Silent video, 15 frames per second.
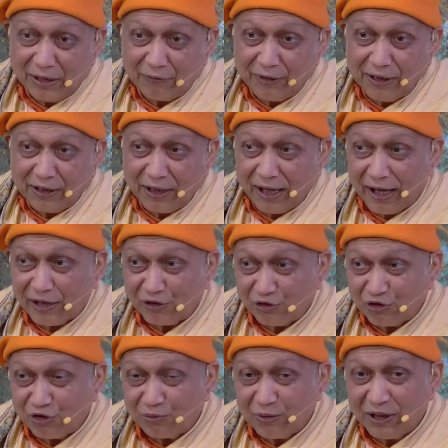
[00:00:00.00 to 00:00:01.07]
level
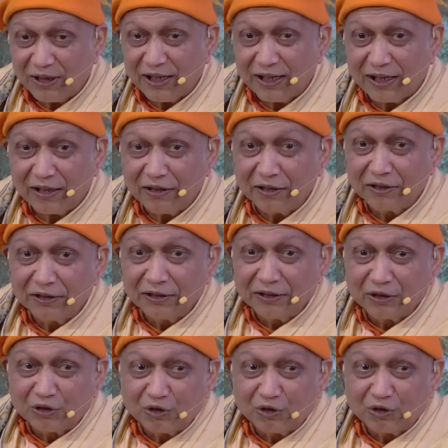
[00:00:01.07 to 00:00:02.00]
has to be there.